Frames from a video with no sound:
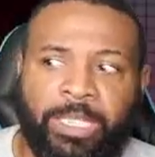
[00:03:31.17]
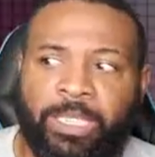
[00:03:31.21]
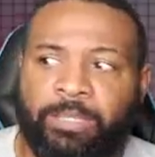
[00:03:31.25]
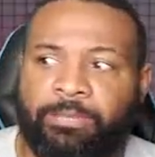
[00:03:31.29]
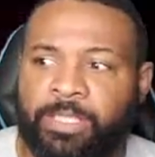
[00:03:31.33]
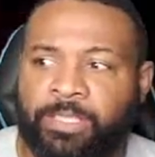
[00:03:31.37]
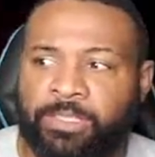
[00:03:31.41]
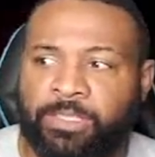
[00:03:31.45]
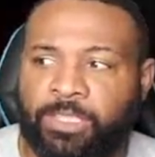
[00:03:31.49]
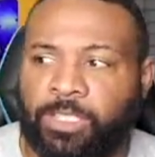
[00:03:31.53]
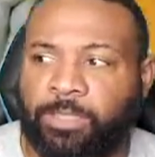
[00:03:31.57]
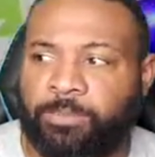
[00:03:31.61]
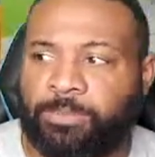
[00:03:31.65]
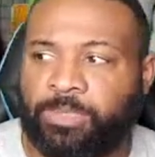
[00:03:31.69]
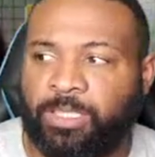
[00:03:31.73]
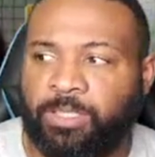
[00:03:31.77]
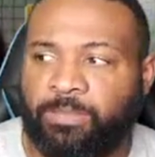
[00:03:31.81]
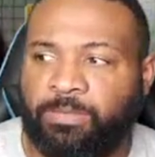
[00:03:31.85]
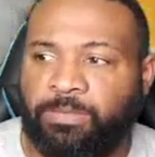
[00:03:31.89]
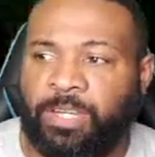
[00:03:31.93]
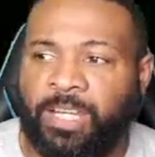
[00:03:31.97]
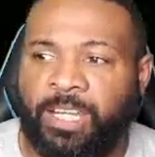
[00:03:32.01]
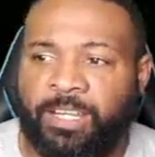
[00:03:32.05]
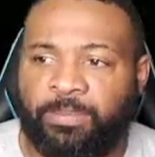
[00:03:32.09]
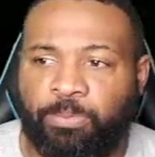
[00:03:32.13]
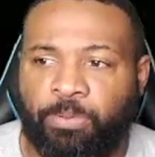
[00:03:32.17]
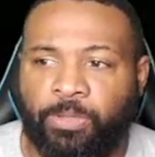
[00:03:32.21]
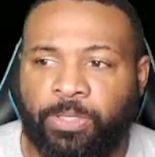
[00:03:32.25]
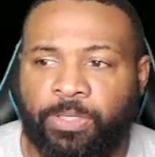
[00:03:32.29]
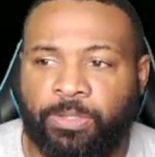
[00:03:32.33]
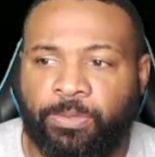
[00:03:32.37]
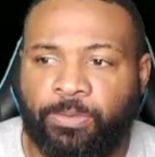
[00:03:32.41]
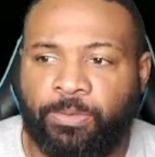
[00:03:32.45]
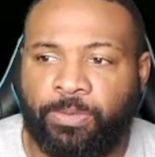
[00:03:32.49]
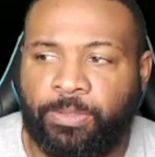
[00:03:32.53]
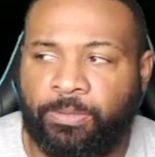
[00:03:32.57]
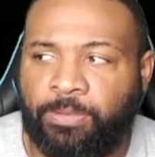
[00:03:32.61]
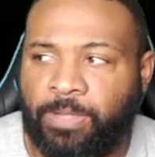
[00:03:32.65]
even in terms of the
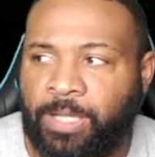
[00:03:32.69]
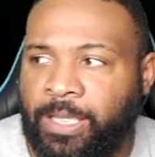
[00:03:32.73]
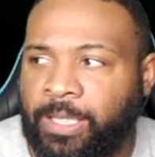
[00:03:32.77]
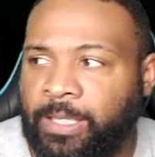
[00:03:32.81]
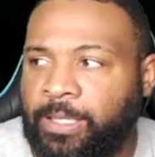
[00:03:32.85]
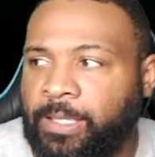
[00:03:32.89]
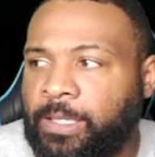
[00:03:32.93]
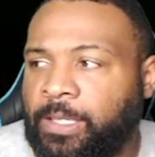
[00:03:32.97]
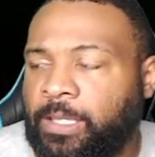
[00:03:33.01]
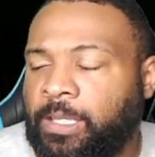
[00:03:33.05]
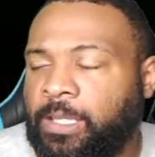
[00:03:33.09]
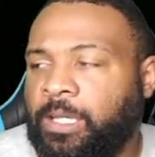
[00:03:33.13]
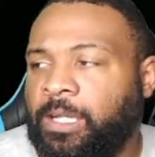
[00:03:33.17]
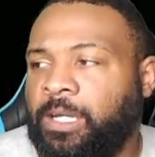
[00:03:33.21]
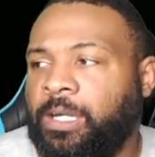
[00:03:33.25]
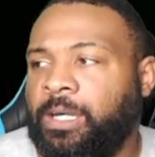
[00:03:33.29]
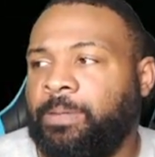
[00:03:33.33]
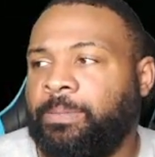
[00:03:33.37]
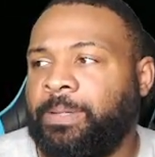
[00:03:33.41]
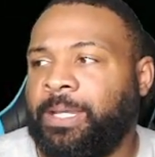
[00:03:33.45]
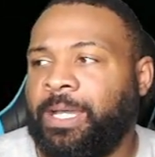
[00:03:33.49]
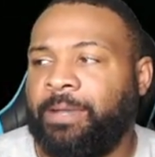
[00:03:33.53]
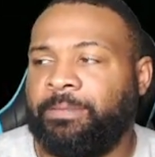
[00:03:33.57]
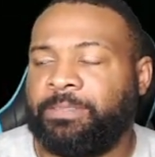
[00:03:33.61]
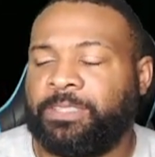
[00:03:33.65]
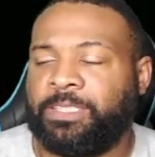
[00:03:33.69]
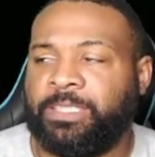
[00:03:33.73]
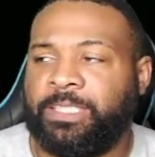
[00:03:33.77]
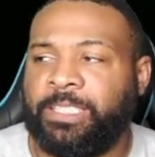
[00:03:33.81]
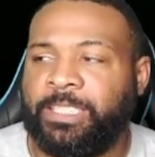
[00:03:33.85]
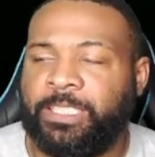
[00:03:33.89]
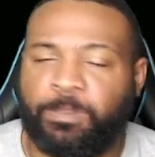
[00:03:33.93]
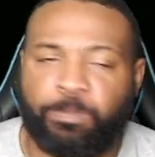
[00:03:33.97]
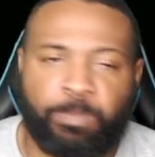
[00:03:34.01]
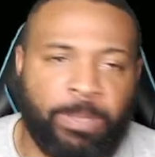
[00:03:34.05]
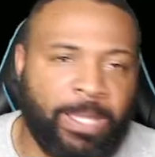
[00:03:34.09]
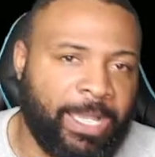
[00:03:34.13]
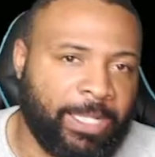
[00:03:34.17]
5.3, right? Now, obviously,
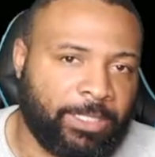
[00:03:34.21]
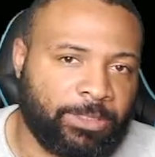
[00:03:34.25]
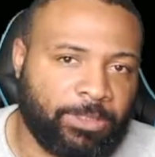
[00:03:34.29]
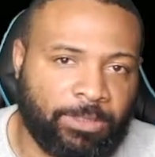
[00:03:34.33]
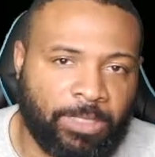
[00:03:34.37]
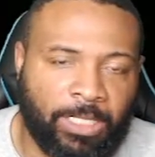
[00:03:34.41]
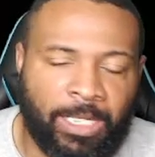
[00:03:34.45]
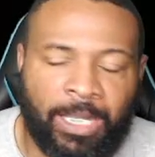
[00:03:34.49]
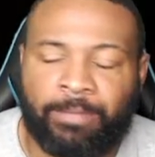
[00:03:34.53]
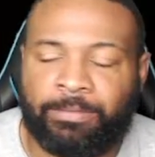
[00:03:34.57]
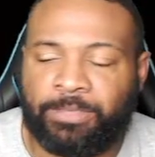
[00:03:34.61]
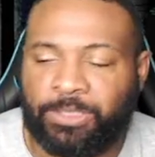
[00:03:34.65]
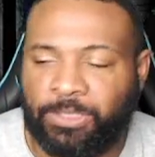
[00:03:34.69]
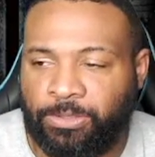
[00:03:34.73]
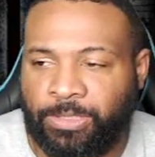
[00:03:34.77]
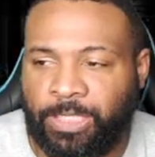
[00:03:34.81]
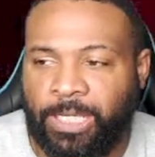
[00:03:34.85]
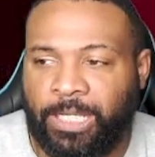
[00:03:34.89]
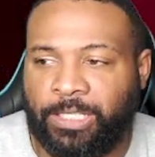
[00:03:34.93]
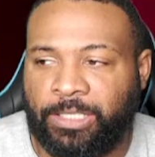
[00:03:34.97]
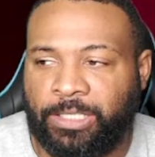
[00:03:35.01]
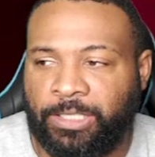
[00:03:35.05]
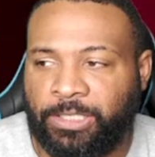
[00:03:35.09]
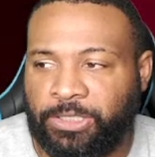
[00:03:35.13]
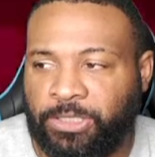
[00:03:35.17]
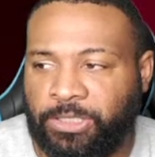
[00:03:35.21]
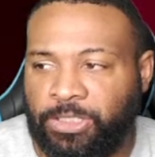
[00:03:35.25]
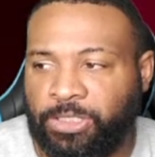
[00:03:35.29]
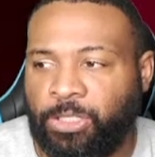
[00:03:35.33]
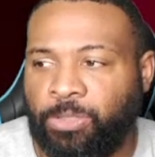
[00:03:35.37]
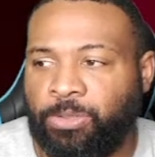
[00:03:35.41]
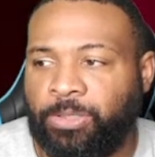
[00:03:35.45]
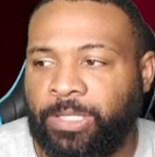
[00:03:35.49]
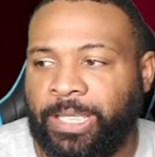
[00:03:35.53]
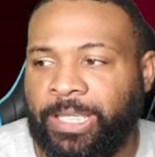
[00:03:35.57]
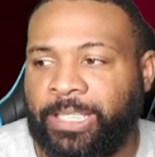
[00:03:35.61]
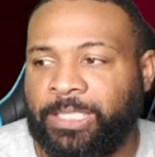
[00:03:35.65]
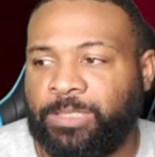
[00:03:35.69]
these packs obviously are not going to
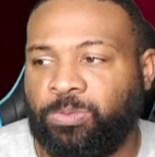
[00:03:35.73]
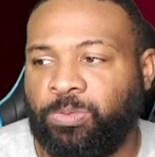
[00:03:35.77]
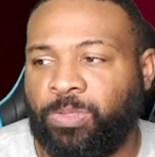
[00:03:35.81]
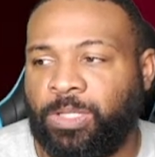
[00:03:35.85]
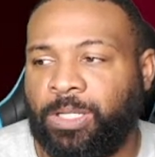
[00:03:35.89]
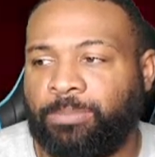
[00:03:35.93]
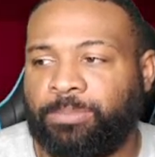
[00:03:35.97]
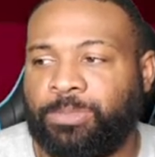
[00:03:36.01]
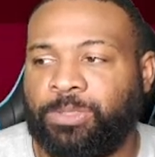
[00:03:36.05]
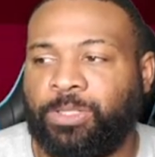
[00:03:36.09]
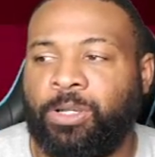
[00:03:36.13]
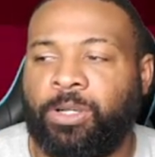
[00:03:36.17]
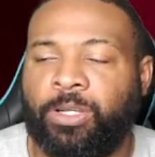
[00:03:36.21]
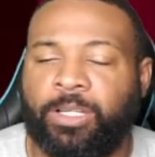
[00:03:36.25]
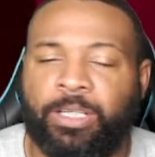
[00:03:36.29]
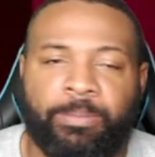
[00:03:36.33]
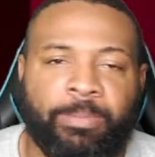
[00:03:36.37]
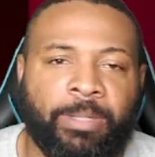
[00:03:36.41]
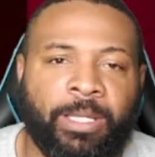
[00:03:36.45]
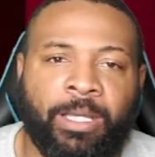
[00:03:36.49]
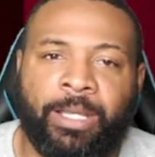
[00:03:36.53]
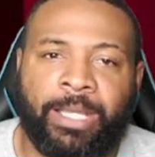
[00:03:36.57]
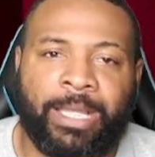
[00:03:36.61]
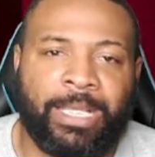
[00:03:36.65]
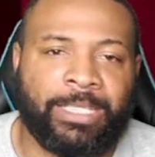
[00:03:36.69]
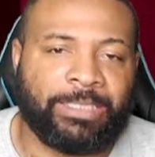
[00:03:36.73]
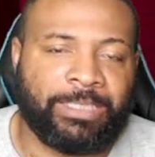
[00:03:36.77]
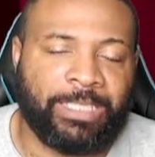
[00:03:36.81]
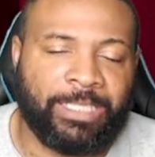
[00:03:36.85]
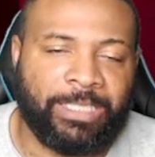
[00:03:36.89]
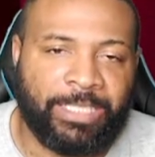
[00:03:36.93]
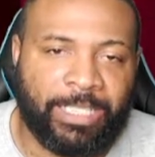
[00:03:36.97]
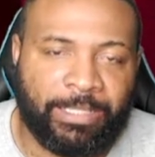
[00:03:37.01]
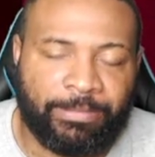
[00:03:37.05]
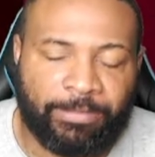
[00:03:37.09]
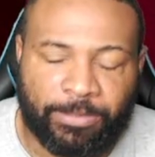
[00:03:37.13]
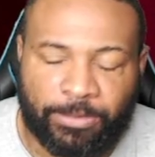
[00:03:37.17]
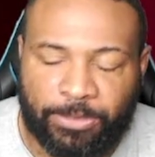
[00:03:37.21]
showcase what I'm talking about, as they
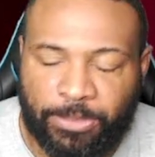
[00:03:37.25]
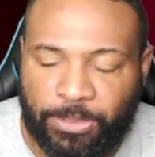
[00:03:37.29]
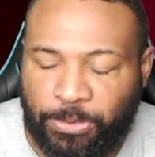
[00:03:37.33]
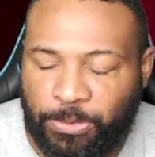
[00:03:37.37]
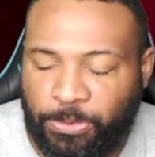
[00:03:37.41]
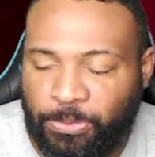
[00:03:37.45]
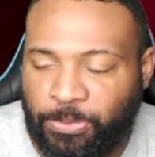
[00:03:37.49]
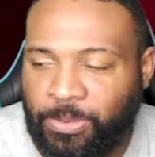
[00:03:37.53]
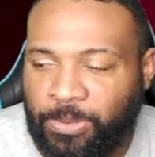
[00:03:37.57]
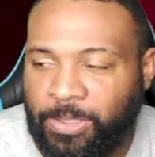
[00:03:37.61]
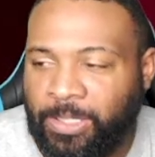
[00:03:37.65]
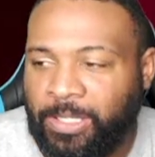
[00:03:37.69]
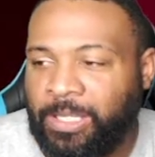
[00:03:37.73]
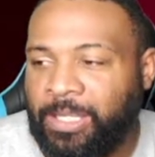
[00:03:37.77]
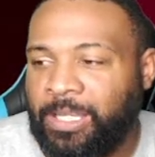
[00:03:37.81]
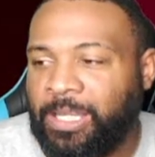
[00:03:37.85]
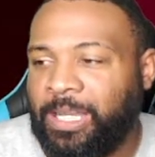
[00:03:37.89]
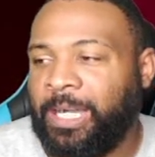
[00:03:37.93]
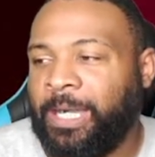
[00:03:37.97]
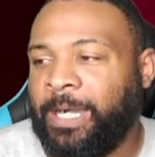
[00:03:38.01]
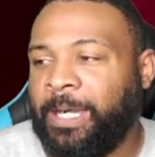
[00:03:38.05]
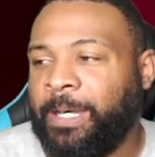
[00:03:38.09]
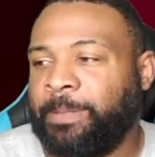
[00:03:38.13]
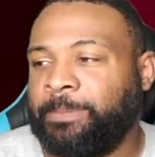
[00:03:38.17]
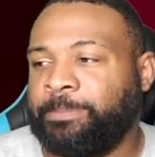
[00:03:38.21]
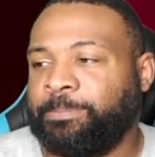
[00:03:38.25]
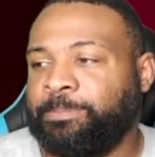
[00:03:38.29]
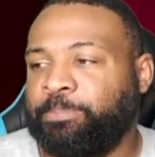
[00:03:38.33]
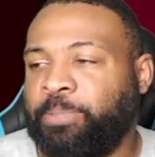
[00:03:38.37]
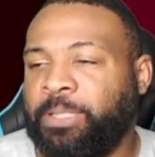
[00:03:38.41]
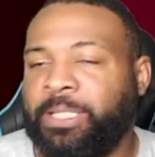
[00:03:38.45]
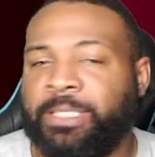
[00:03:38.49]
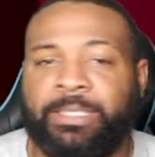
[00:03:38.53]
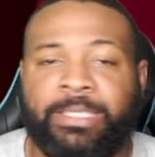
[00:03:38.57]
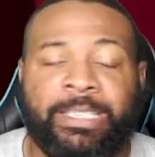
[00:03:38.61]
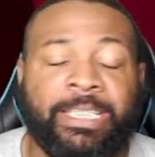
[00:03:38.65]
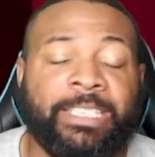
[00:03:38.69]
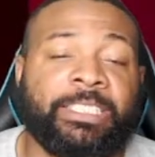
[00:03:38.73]
never do.
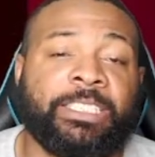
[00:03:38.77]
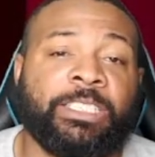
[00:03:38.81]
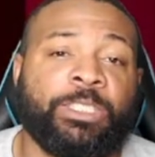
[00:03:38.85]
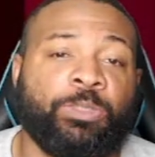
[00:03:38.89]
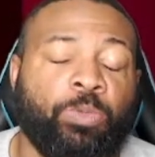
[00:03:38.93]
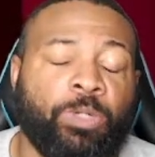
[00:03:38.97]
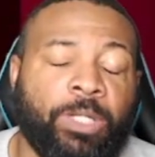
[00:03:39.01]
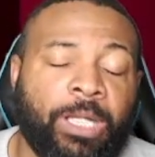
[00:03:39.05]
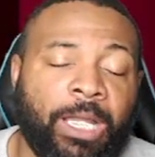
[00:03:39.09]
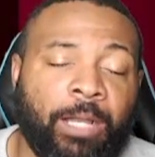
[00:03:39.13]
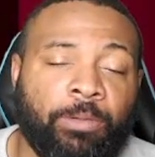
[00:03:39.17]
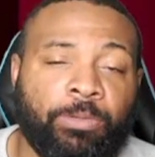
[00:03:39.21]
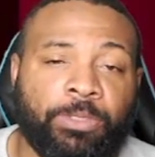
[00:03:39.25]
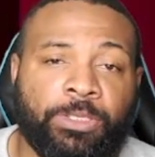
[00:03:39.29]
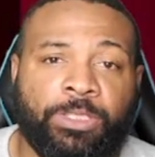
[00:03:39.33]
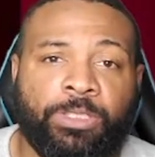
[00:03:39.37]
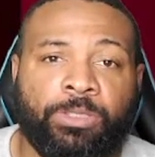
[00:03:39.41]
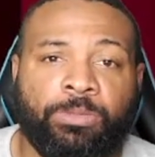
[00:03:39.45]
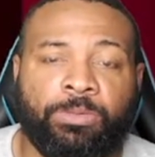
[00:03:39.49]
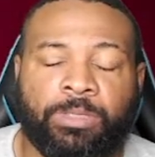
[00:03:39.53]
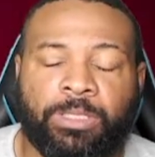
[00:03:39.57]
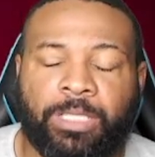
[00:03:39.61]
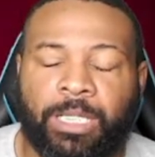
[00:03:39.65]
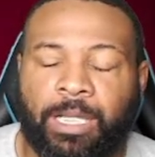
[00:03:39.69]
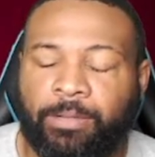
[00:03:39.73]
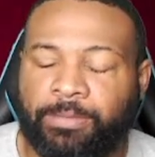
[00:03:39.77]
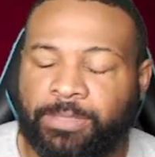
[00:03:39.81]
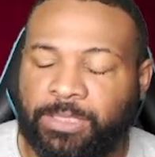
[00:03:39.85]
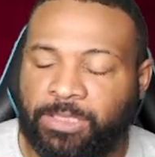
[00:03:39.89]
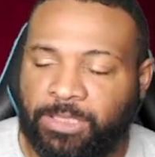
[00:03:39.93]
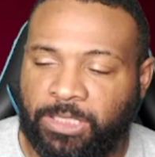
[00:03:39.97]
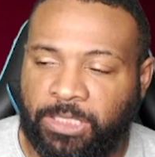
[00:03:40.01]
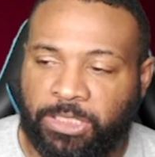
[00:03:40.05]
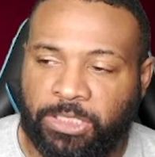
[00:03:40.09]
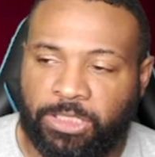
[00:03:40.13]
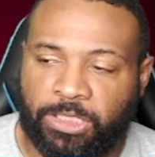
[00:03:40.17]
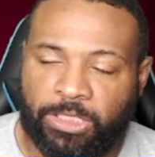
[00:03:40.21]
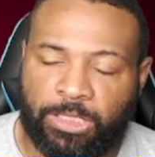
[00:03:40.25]
But this is what I was doing. I was
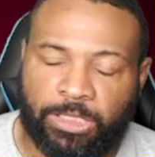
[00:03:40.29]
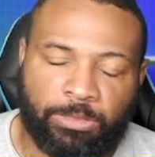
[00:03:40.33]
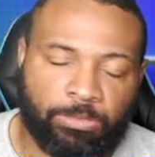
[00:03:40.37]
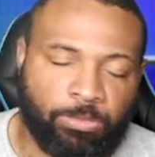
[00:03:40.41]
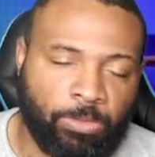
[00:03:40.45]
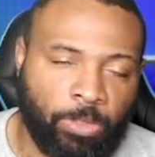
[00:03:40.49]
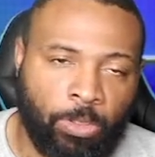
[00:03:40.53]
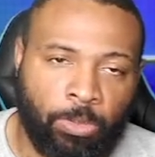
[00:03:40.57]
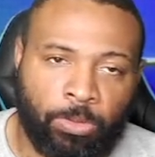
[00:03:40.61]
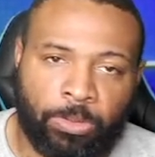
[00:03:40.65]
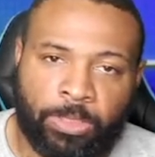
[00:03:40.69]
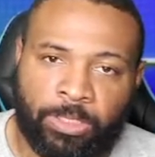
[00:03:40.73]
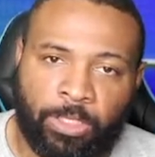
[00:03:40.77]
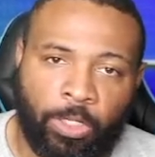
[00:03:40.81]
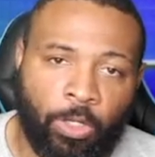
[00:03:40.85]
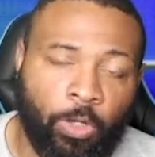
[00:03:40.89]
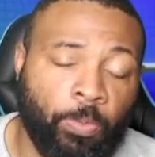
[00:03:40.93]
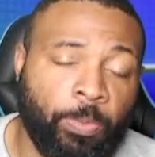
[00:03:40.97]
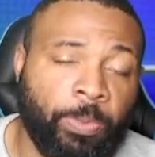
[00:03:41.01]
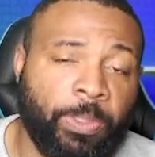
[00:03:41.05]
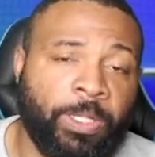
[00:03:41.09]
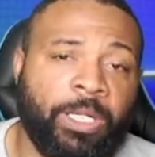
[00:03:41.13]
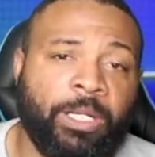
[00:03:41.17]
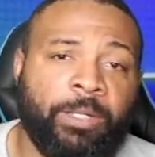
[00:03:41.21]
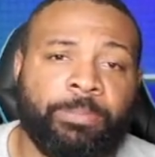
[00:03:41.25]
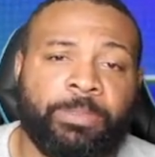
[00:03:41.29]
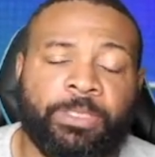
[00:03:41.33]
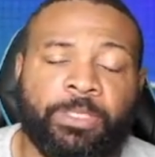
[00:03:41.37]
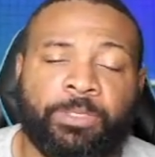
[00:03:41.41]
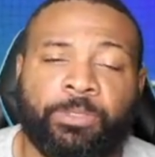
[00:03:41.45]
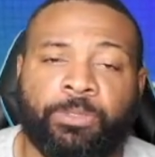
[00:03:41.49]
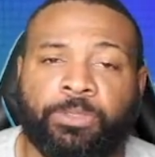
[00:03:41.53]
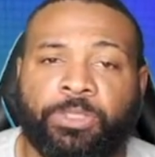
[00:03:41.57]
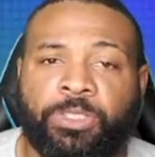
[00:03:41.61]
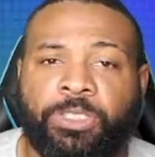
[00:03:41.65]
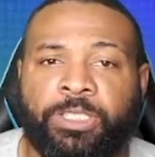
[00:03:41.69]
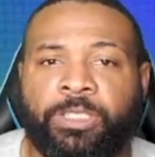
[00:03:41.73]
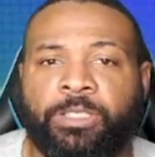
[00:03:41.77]
essentially rolling, opening up
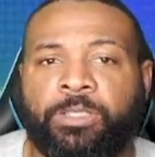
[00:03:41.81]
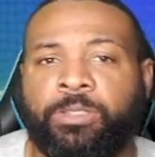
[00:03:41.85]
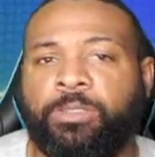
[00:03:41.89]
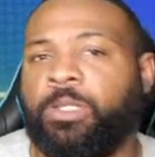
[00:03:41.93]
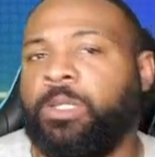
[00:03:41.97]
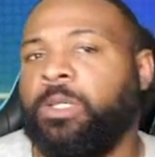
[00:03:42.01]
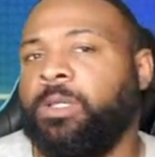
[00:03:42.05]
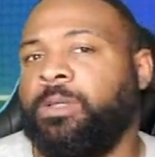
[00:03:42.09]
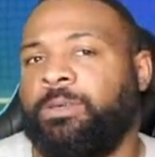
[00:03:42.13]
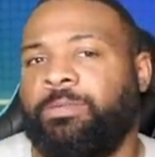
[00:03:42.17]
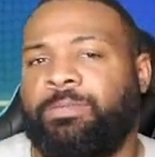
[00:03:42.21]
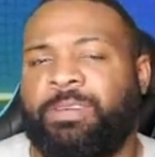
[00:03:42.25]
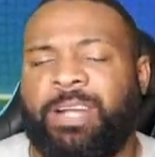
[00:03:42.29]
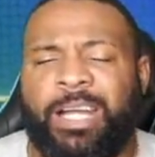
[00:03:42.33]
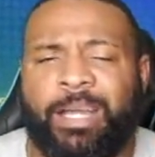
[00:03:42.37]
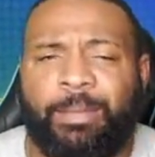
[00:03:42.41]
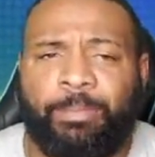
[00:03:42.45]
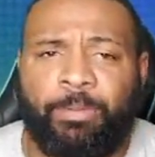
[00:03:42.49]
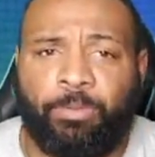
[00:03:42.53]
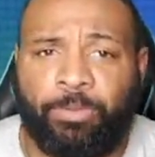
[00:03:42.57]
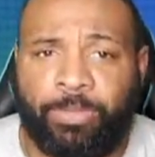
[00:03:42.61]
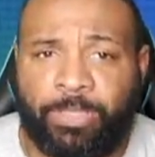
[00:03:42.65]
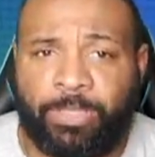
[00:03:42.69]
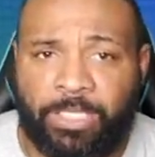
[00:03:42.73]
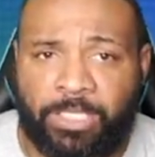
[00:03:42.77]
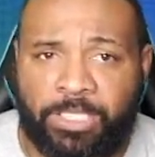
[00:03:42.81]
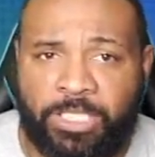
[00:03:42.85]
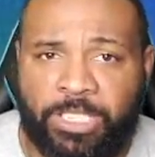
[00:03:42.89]
zero chill, vibing with the